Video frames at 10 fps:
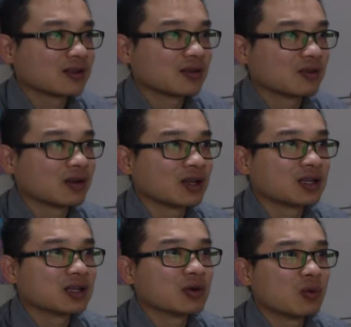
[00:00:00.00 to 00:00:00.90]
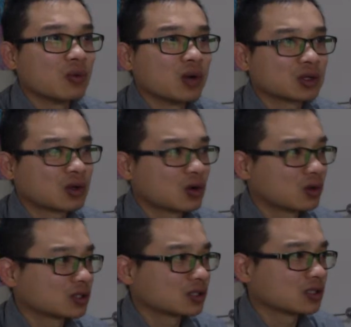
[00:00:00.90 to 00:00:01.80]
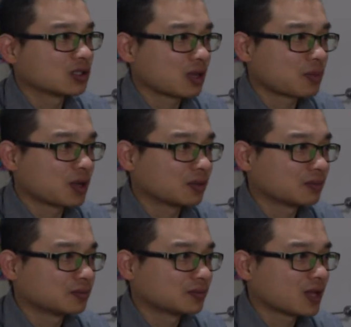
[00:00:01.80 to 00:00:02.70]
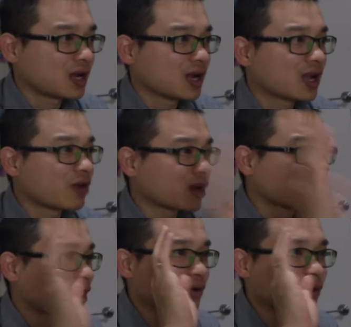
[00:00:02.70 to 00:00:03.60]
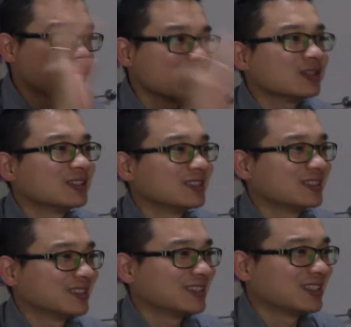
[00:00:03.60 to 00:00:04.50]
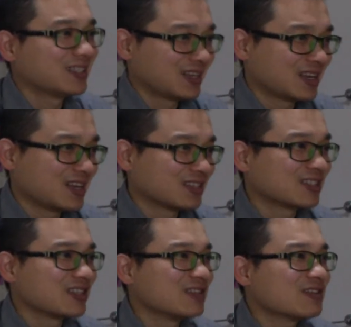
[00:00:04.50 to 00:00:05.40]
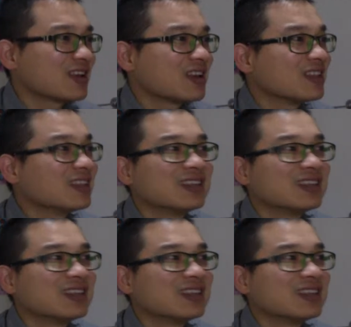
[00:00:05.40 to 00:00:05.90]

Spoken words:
Right? What causes neck pain? Hi Eric, how are you? Nice to see you again.